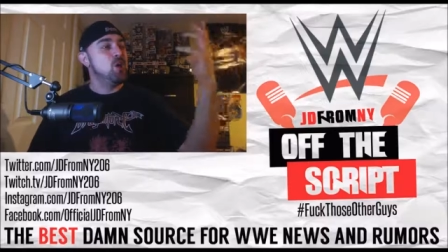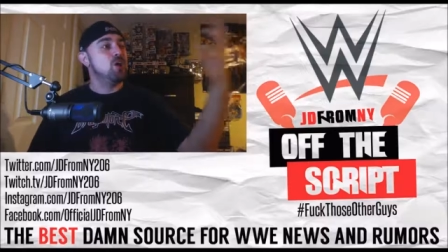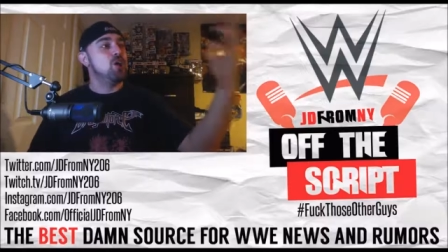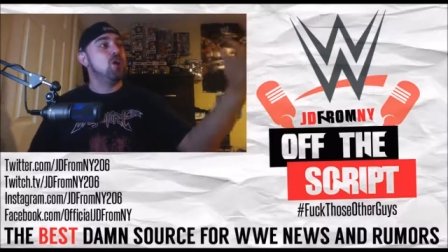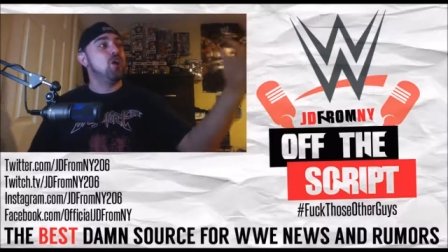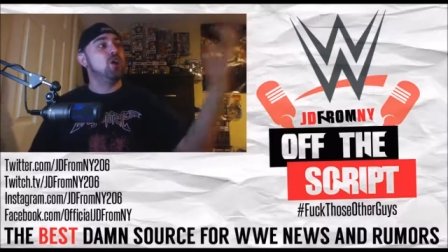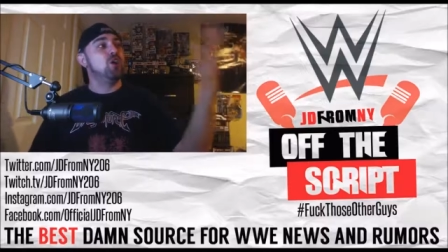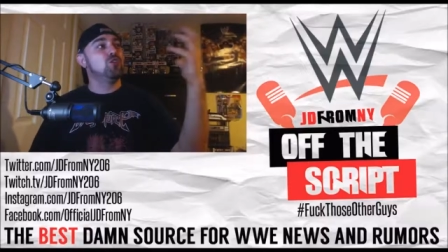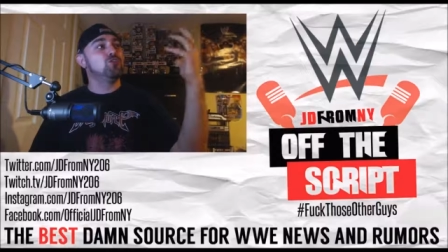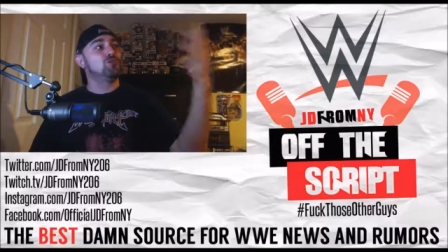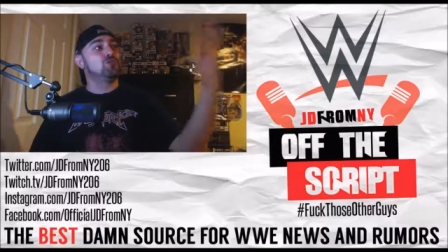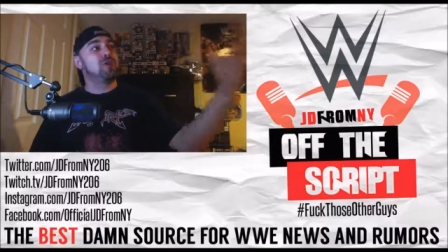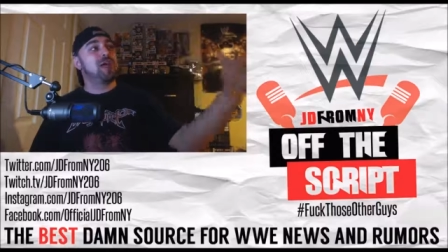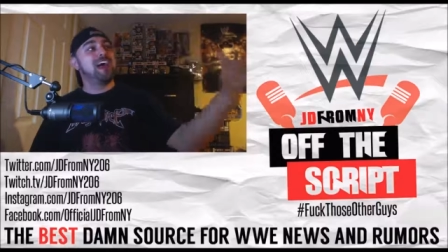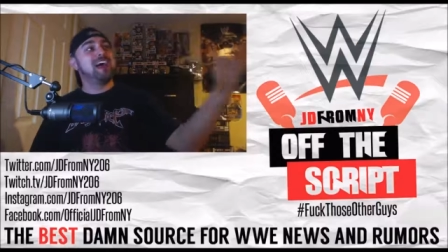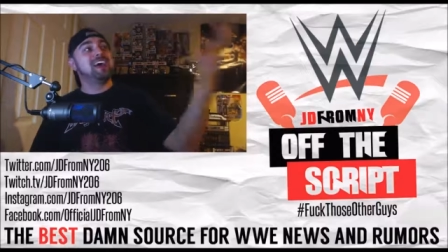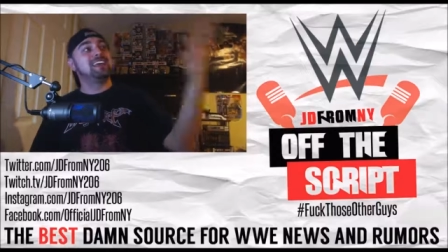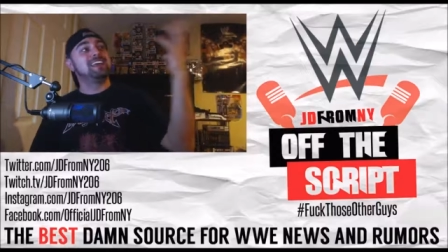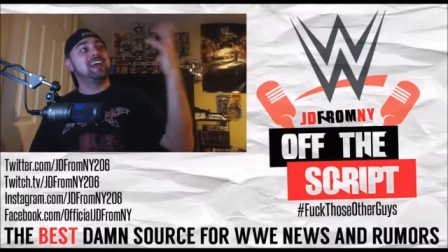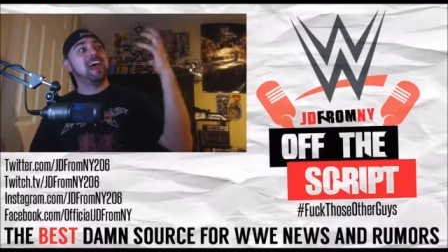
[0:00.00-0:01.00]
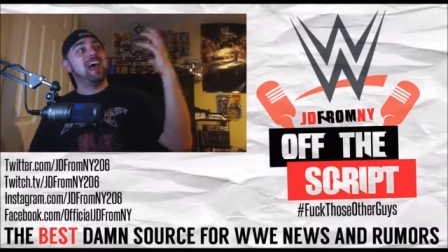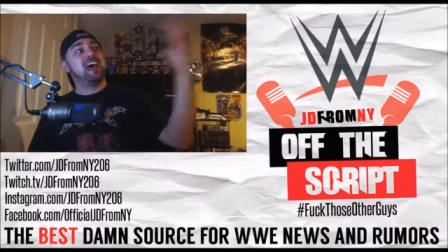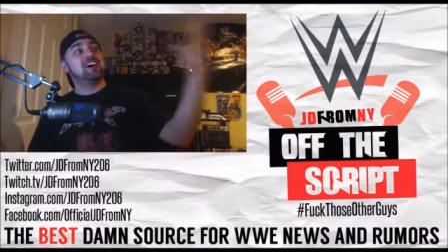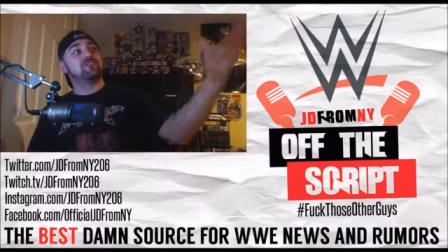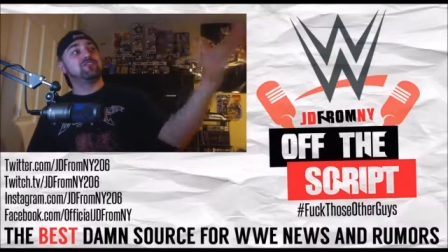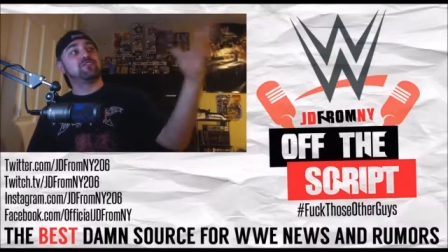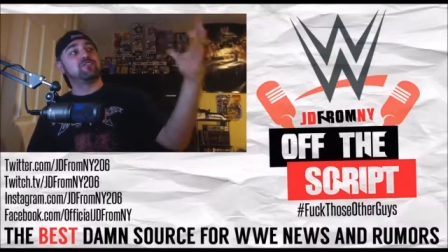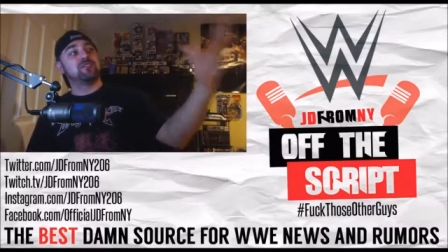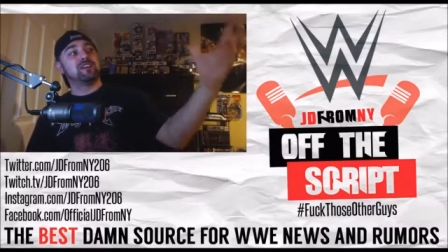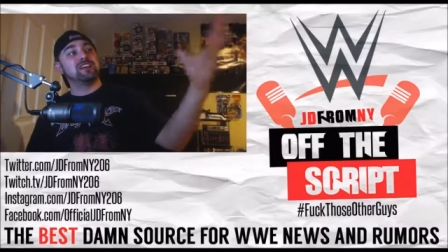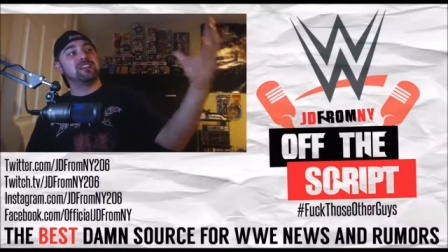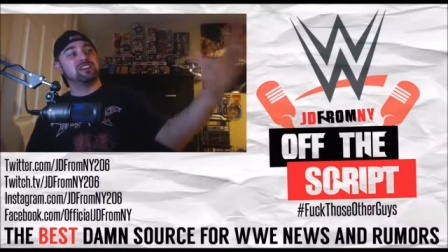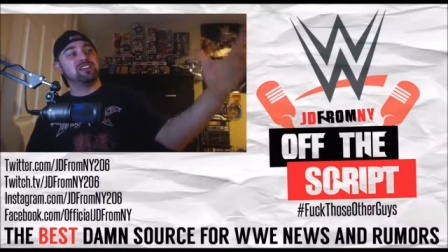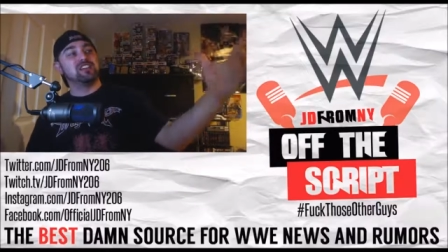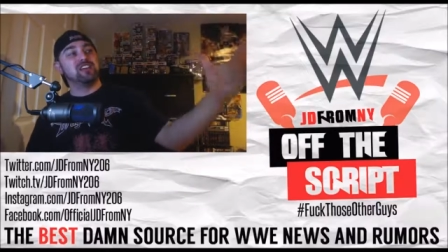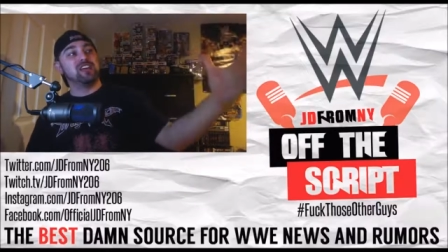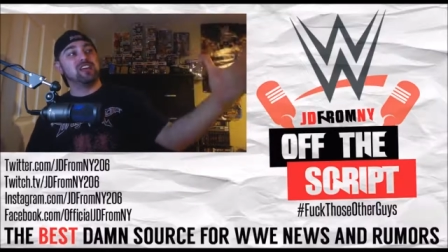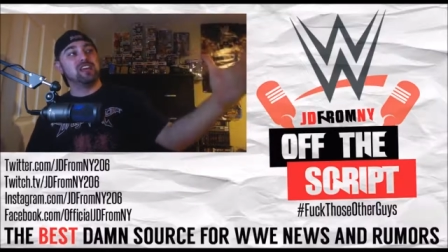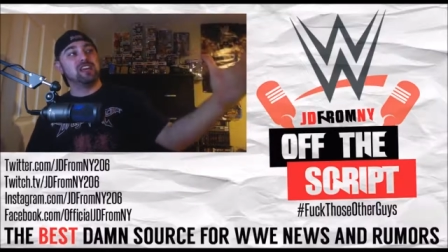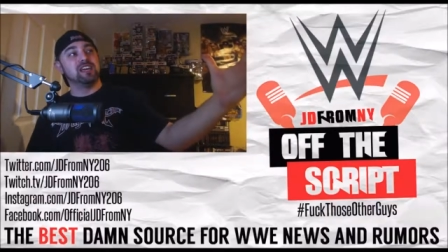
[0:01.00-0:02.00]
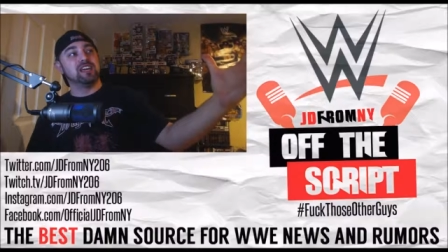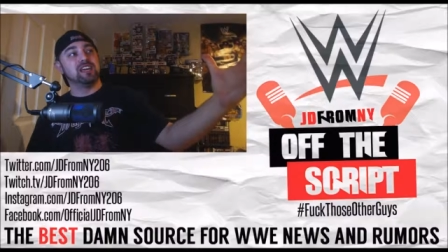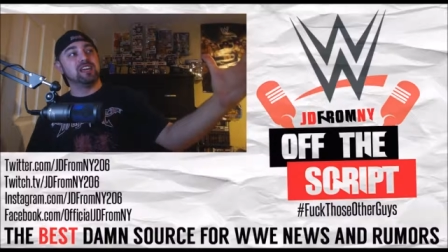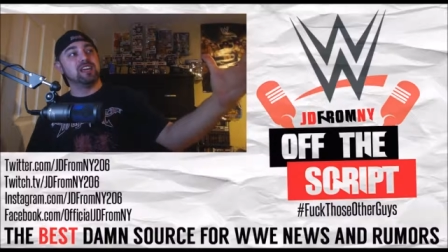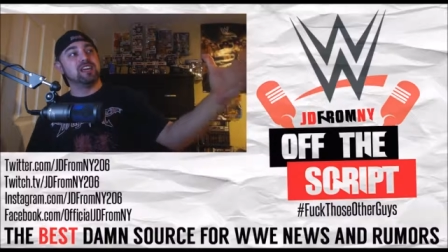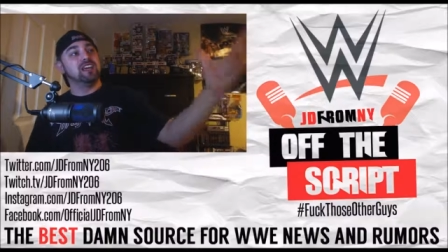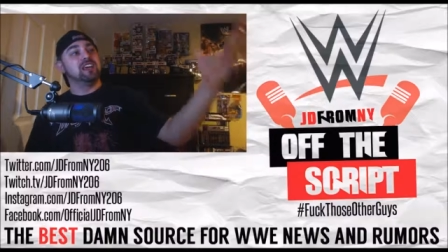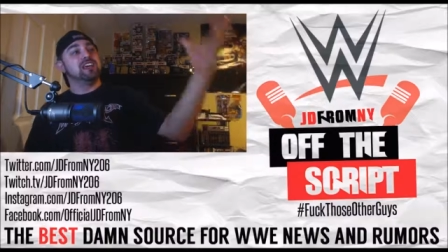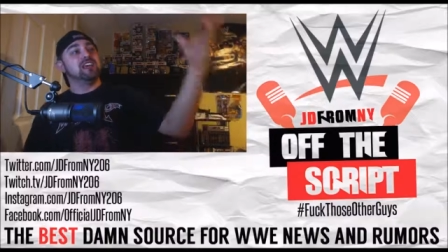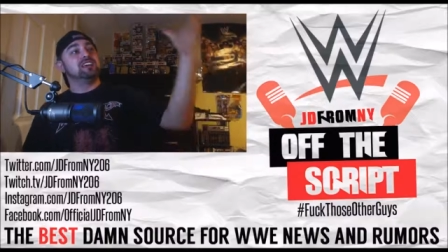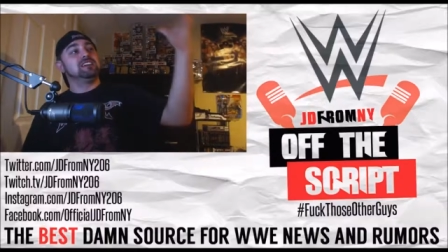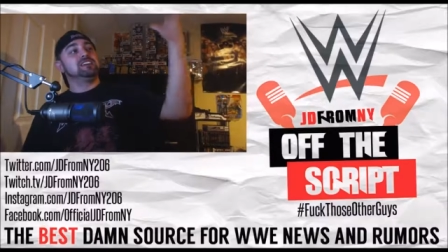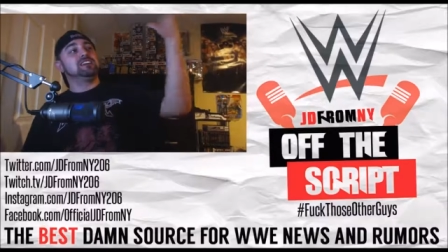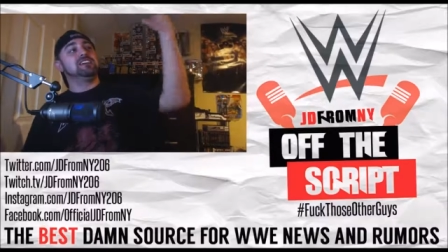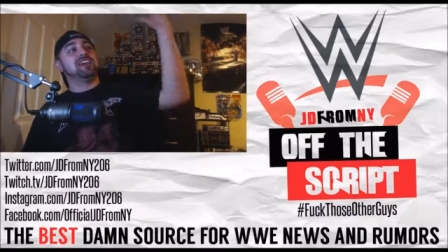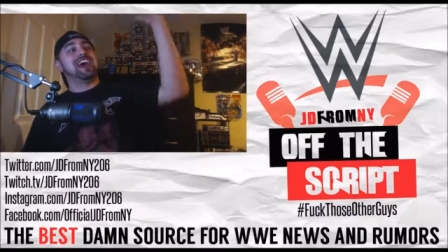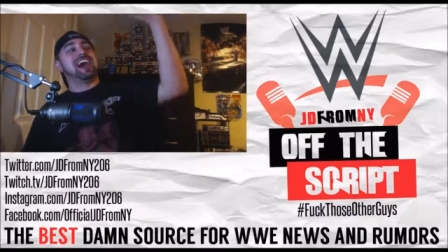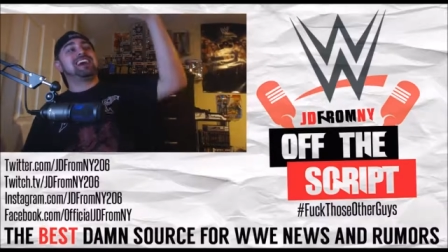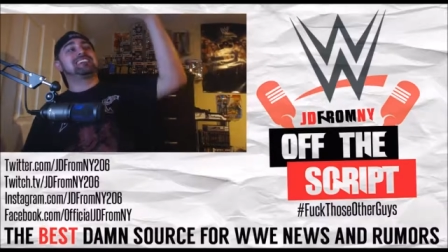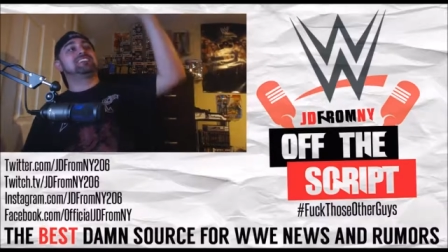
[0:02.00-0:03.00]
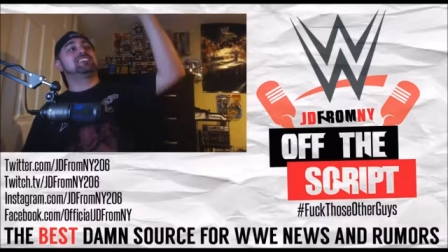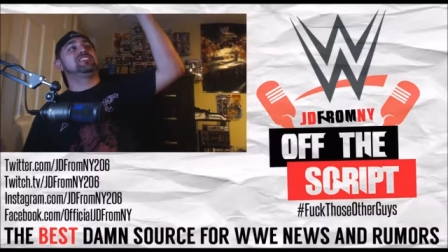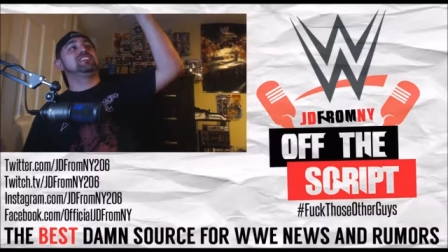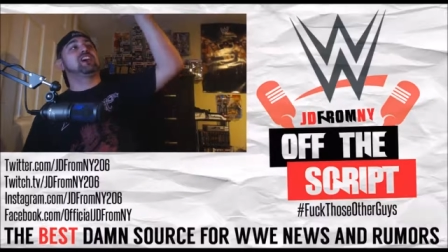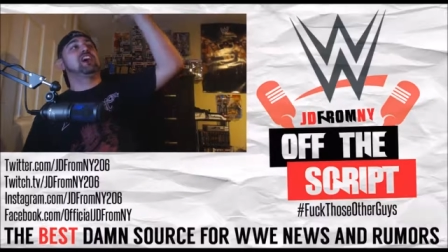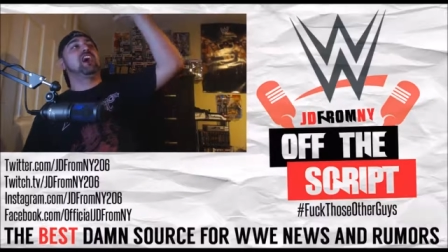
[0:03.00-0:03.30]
all red everything. Get